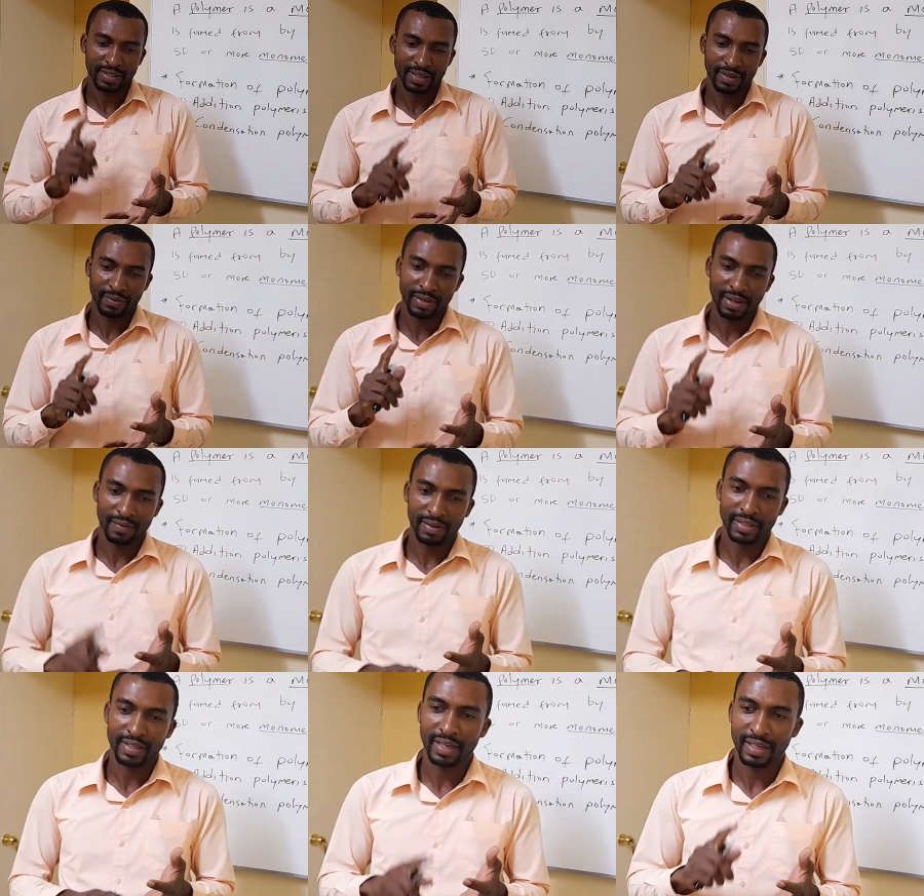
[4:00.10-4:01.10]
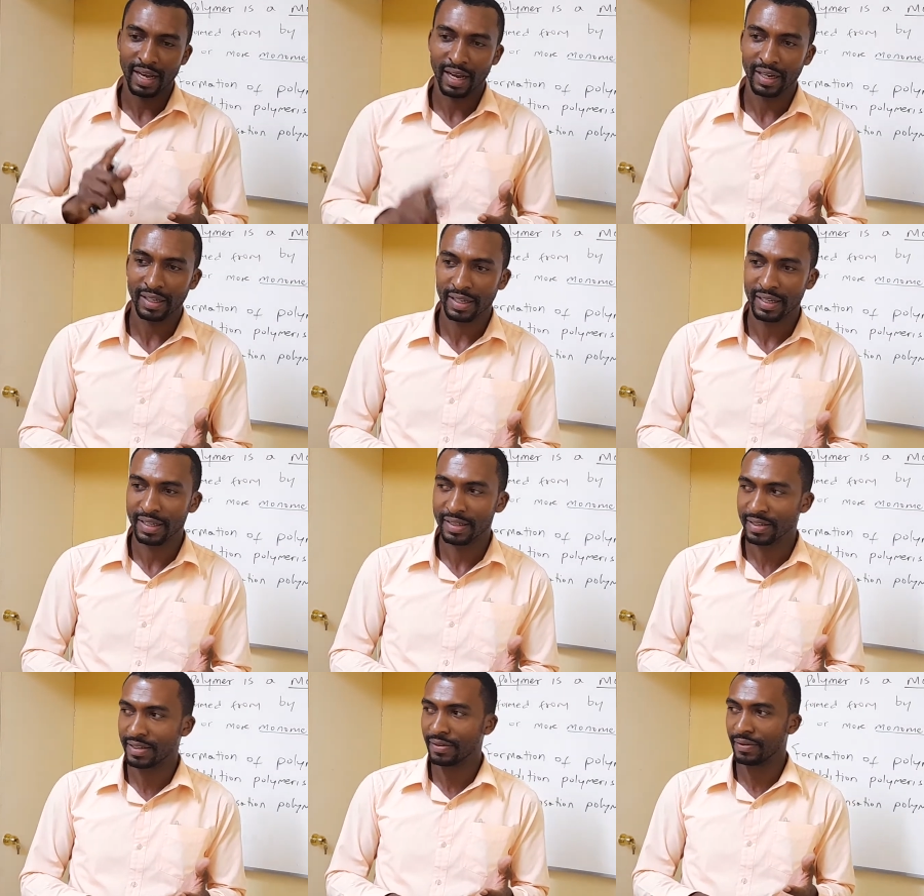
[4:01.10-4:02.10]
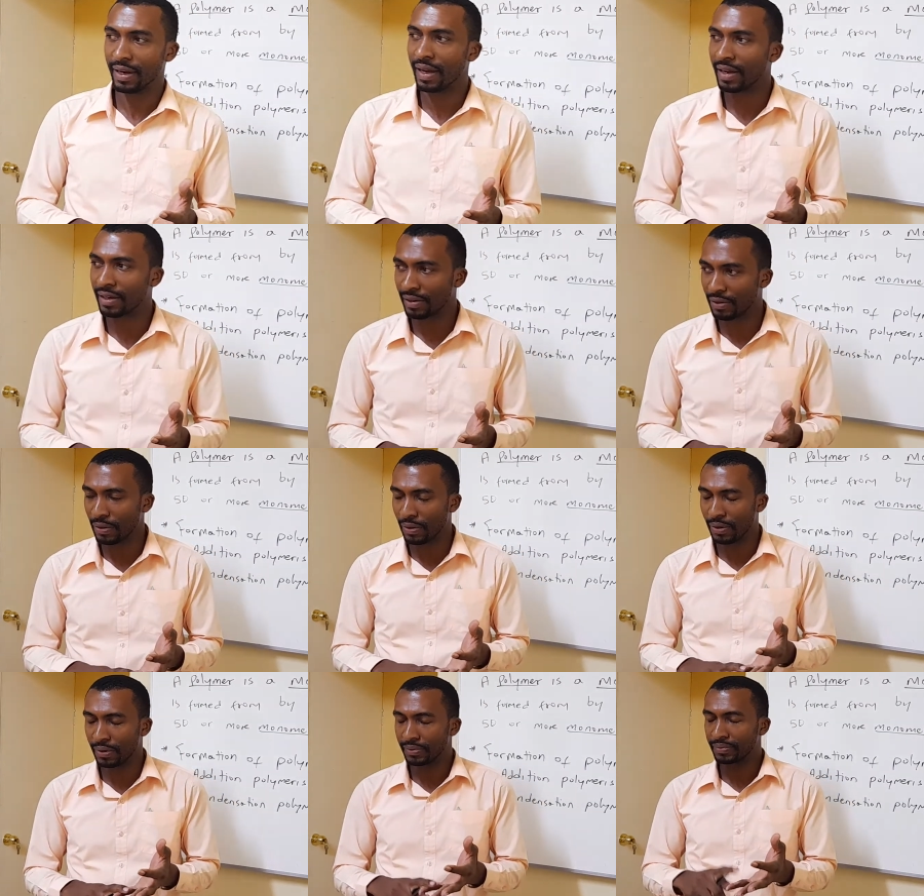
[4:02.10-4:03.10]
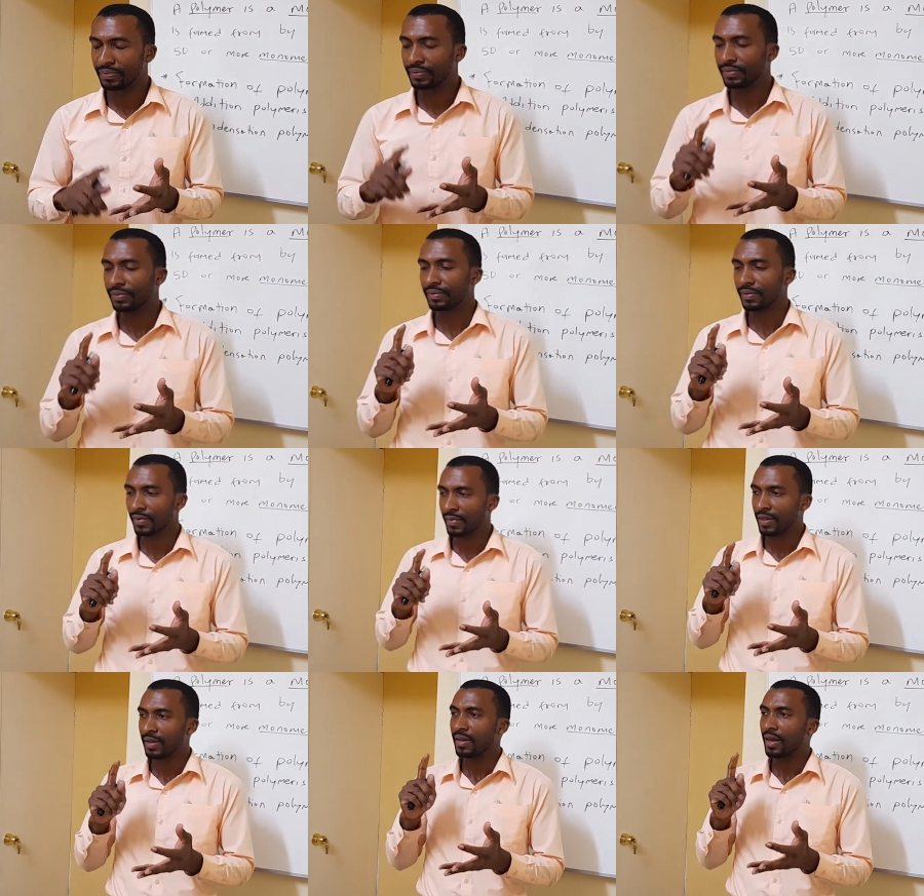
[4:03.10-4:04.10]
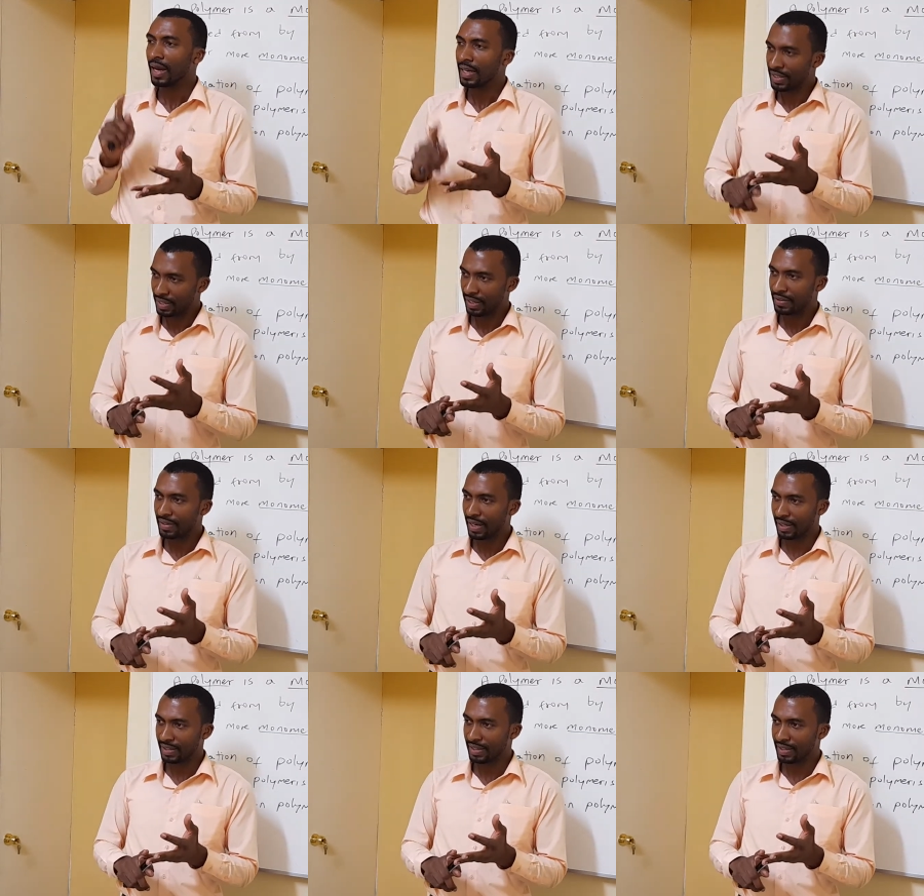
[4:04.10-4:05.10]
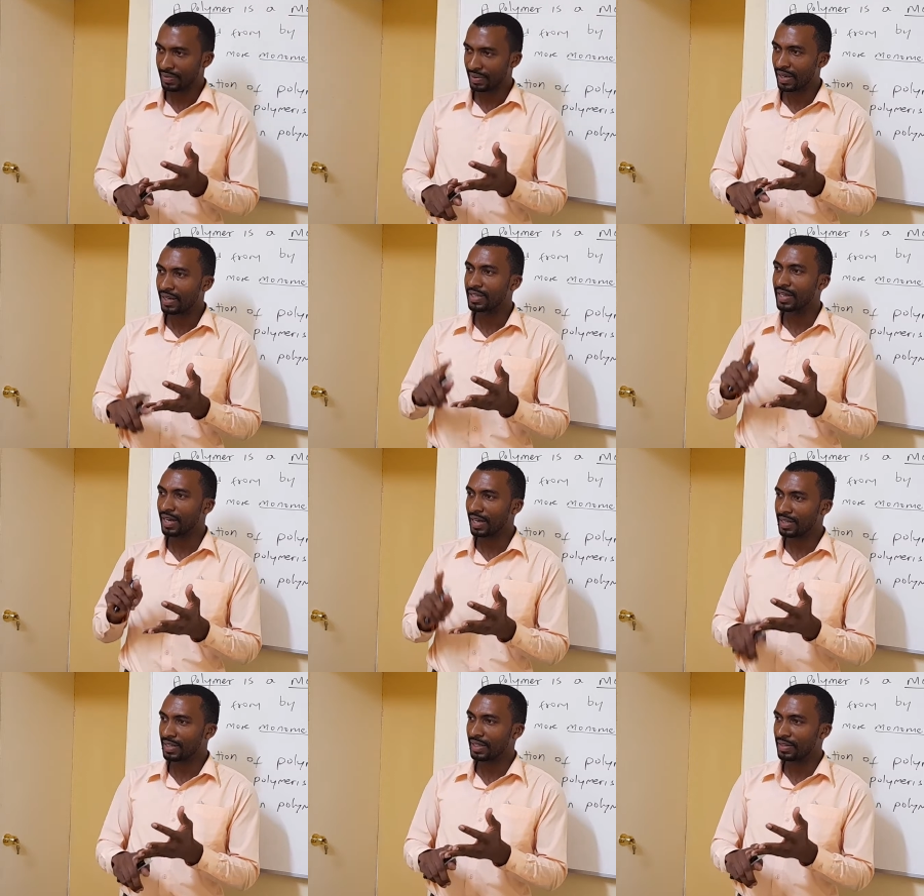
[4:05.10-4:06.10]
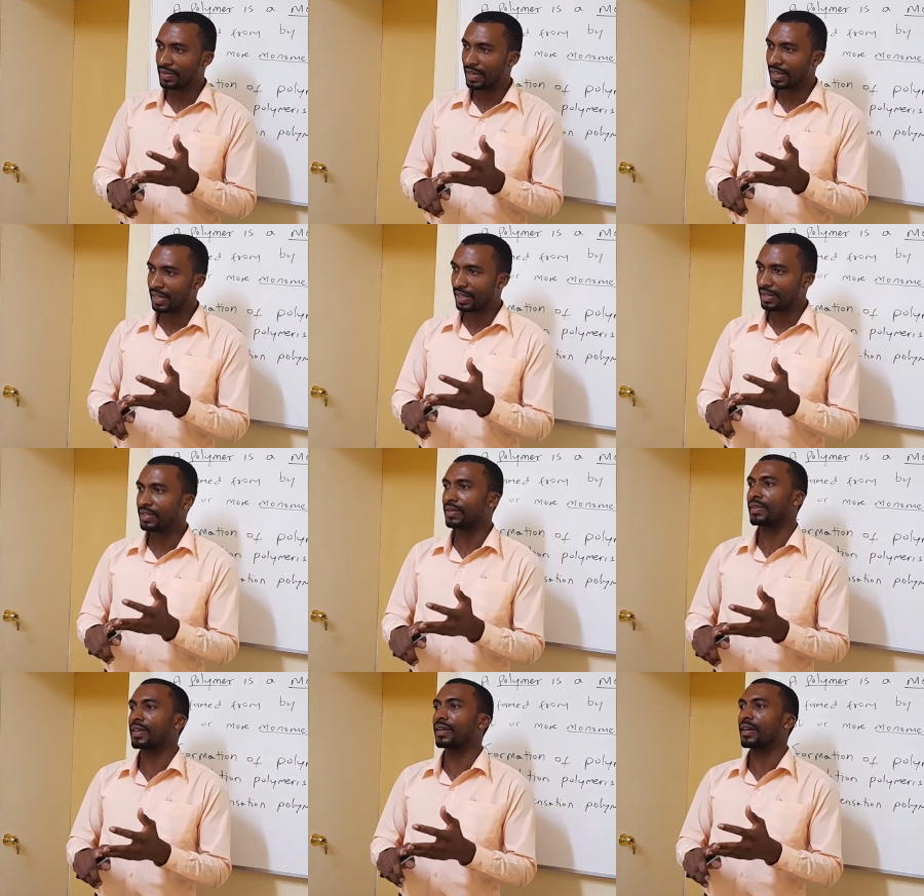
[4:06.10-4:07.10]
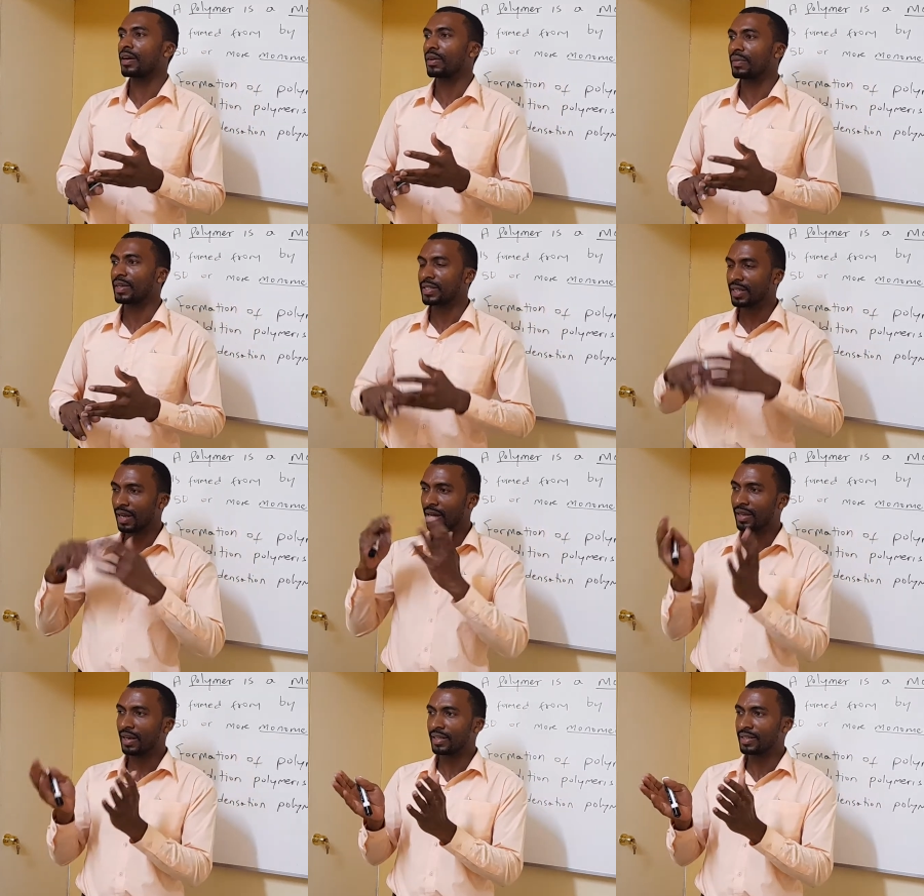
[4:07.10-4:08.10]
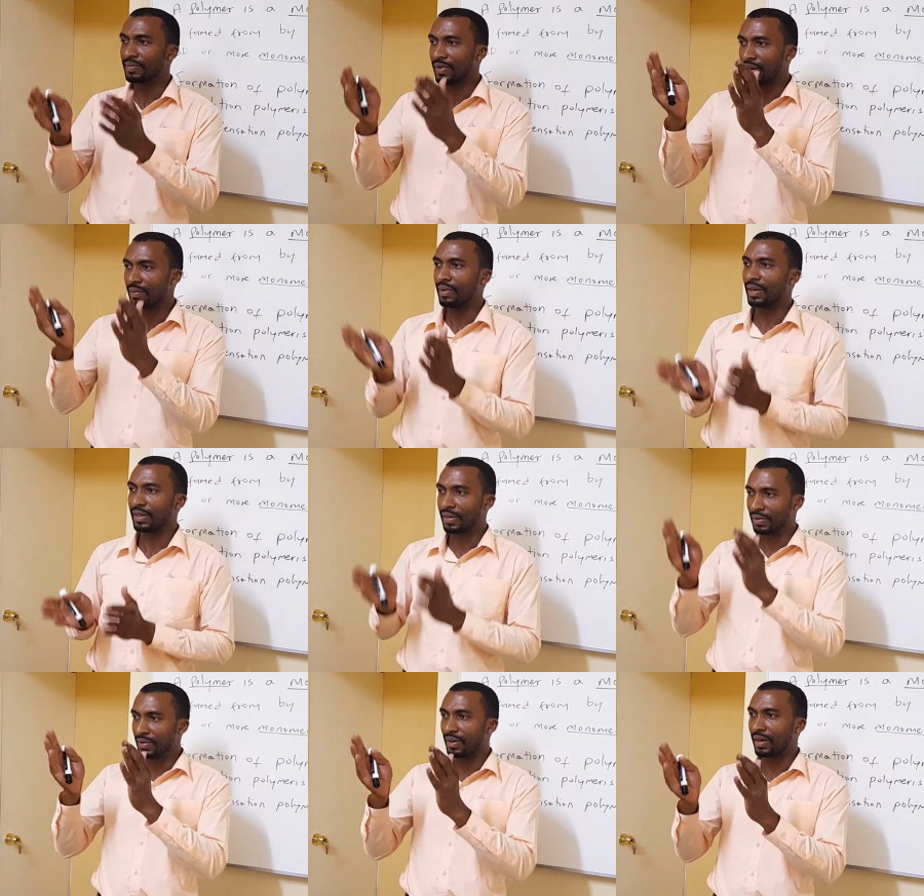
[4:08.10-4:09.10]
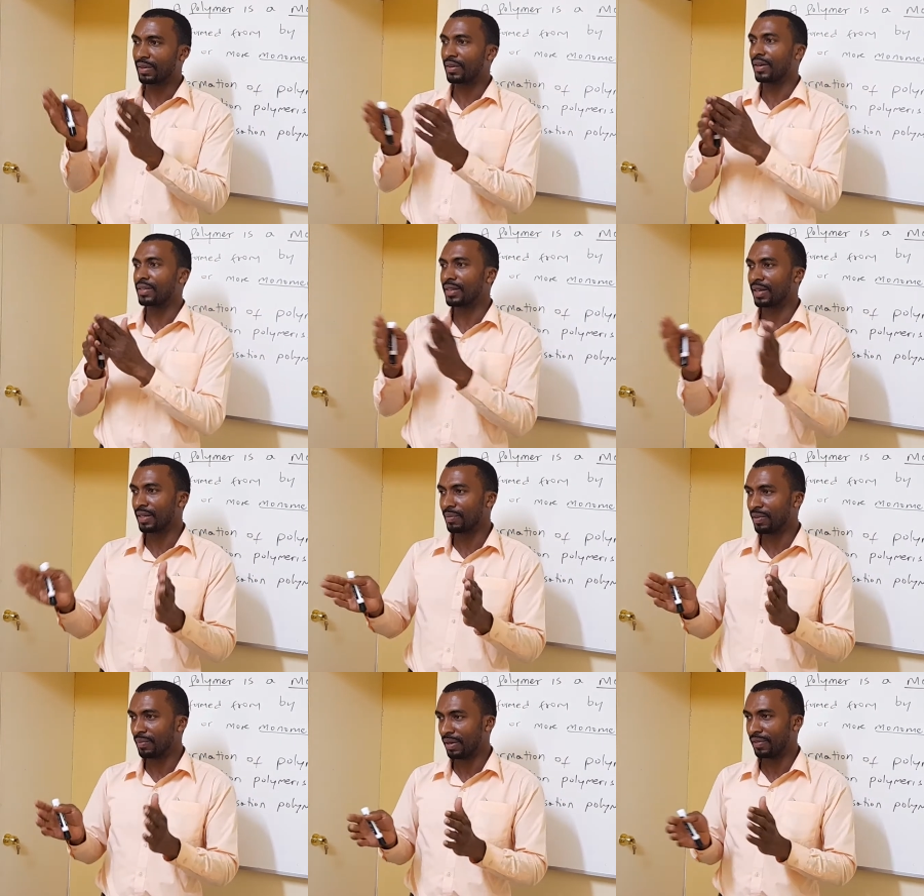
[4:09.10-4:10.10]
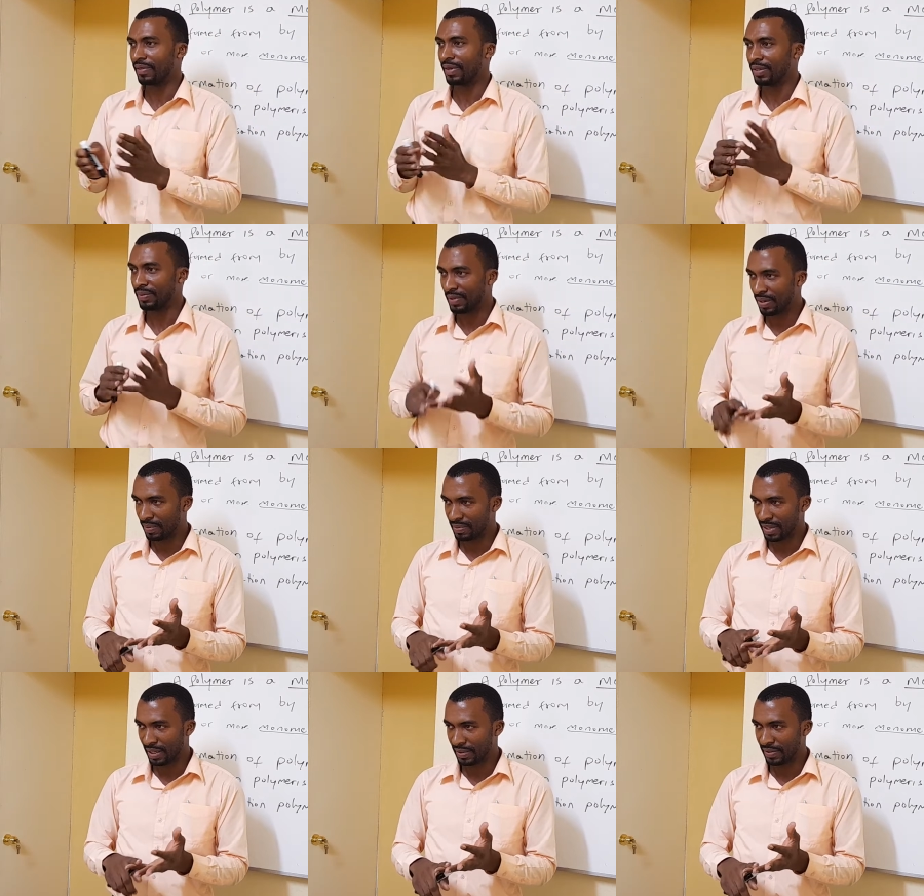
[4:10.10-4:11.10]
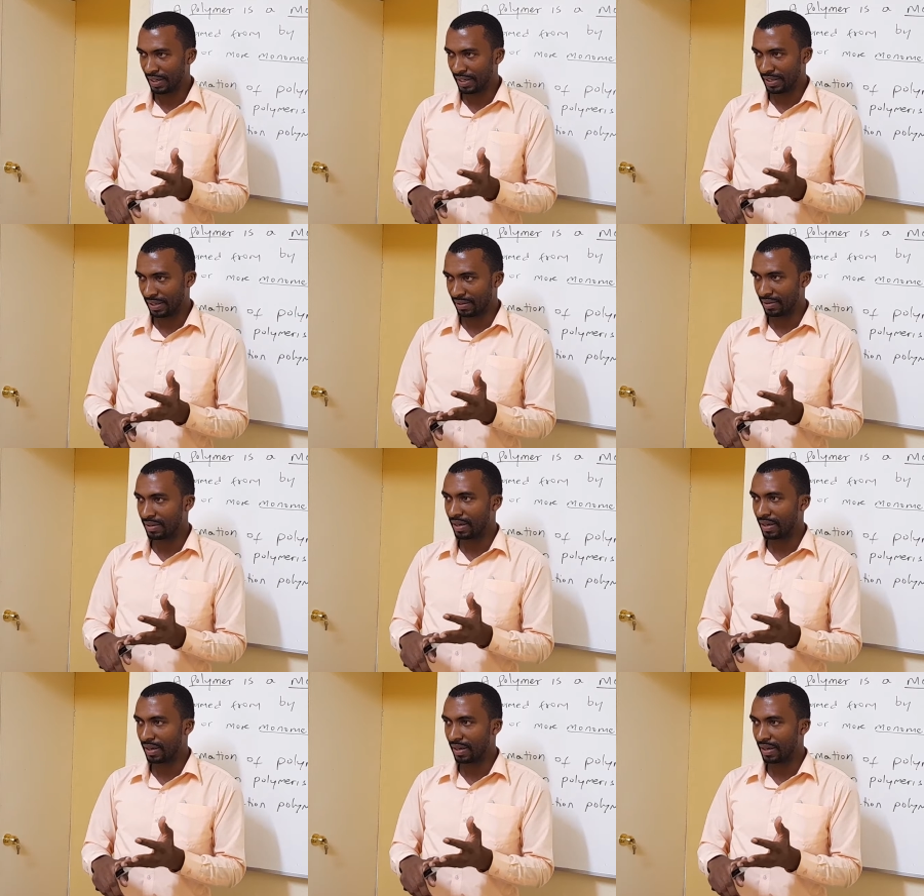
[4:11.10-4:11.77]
say that the alkenes will undergo addition reaction because they're unsaturated, so we can always add a small molecule across that double bond for it to become saturated.